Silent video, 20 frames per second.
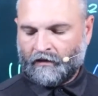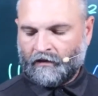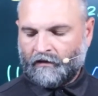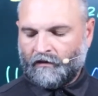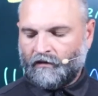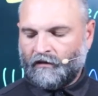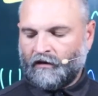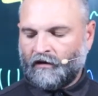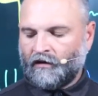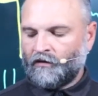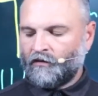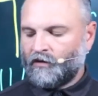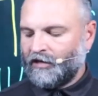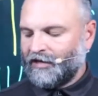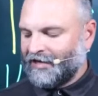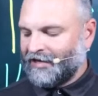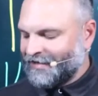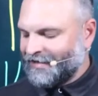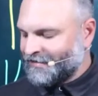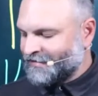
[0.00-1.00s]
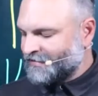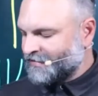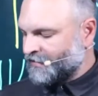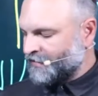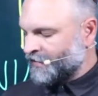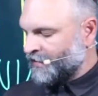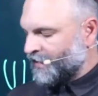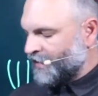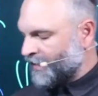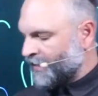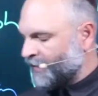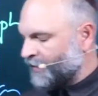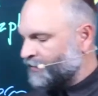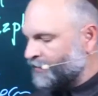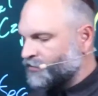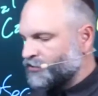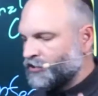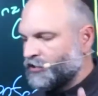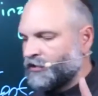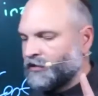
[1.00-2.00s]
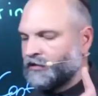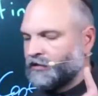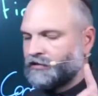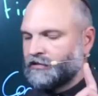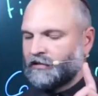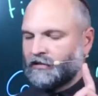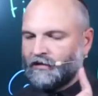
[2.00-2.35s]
There is an ancient